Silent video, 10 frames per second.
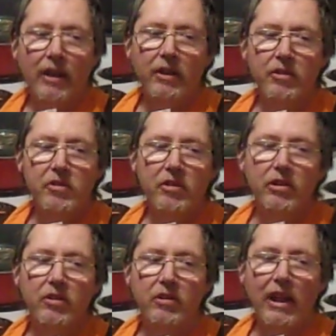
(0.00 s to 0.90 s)
I
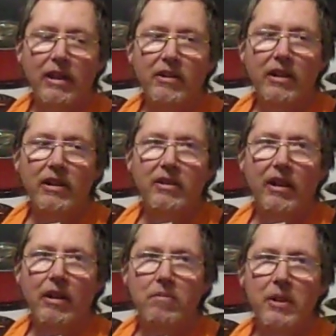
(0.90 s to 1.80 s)
usually do that, then I
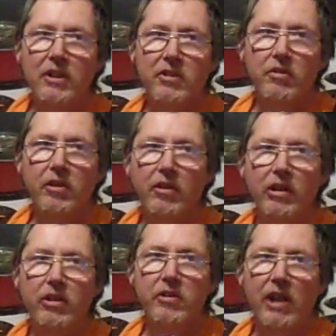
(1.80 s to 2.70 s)
take a mixer. You
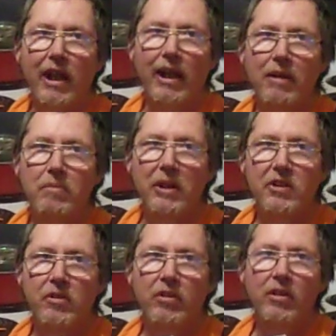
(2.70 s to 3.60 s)
can use a hand
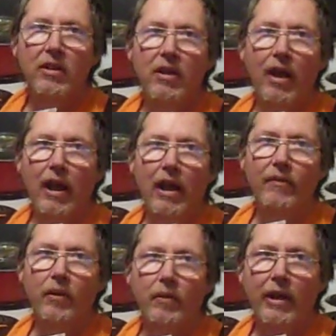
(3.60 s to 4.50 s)
mixer. I
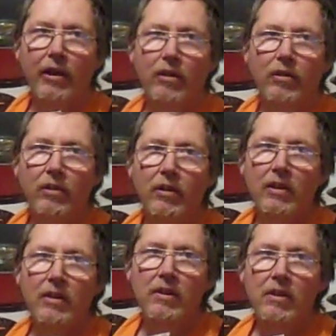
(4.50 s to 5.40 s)
have a regular
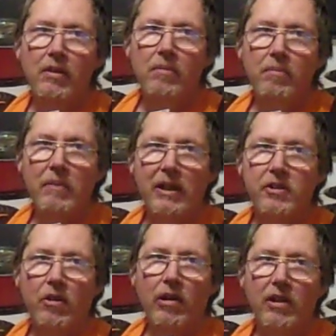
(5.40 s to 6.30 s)

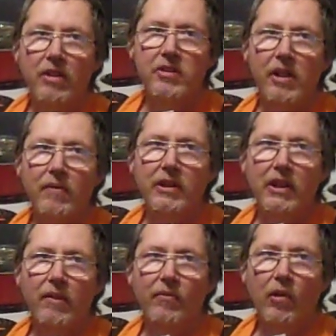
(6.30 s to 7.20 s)
mixer that does
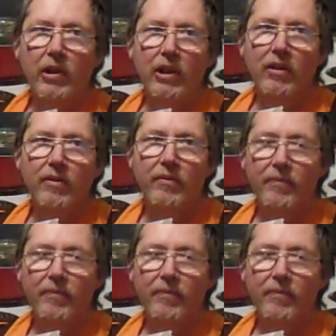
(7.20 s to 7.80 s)
everything for you.